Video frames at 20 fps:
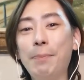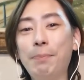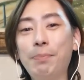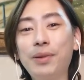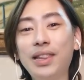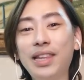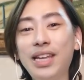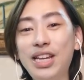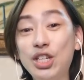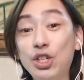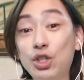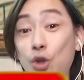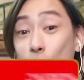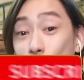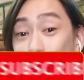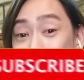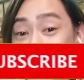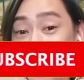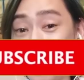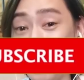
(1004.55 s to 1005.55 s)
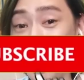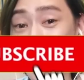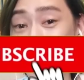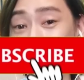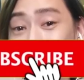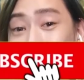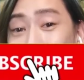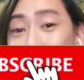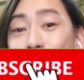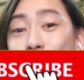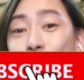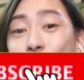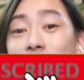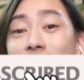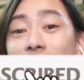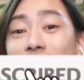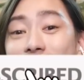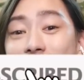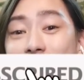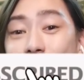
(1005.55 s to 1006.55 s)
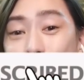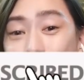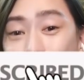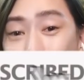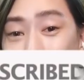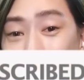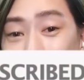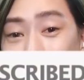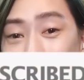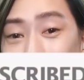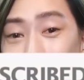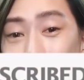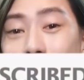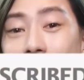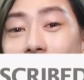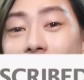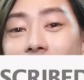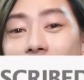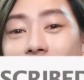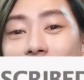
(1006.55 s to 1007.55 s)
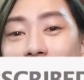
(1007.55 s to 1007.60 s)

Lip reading: and please don't forget to hit subscribe,